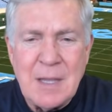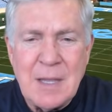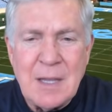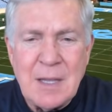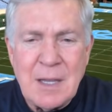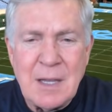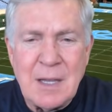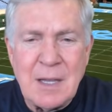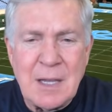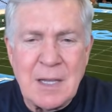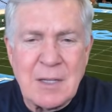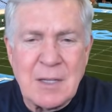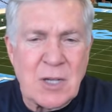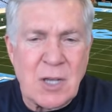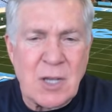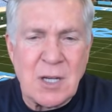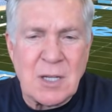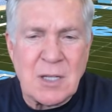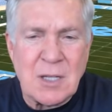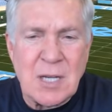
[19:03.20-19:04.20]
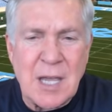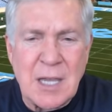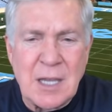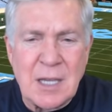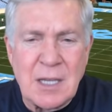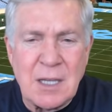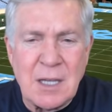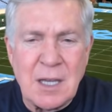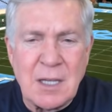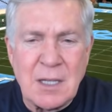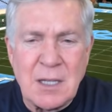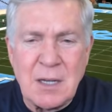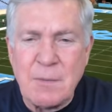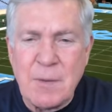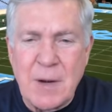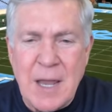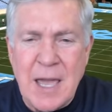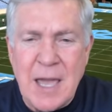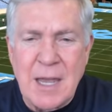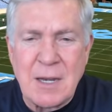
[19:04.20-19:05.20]
uh, it's going to take a, a
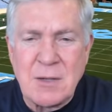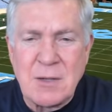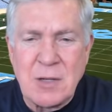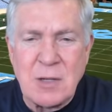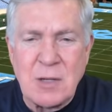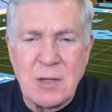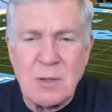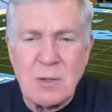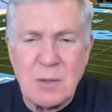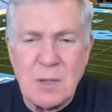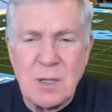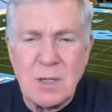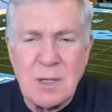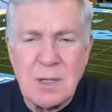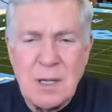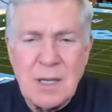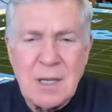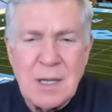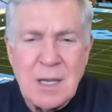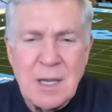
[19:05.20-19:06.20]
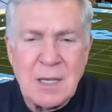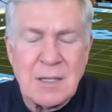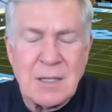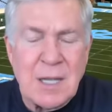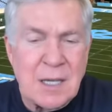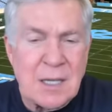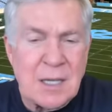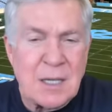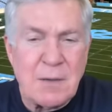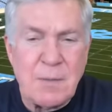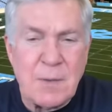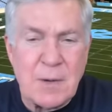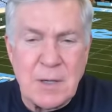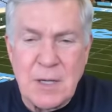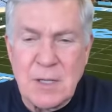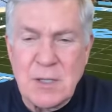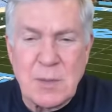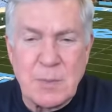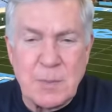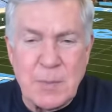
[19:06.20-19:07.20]
different attitude and and take a different
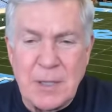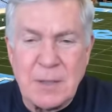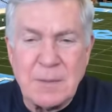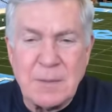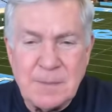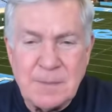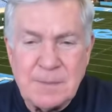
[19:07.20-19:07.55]
discipline.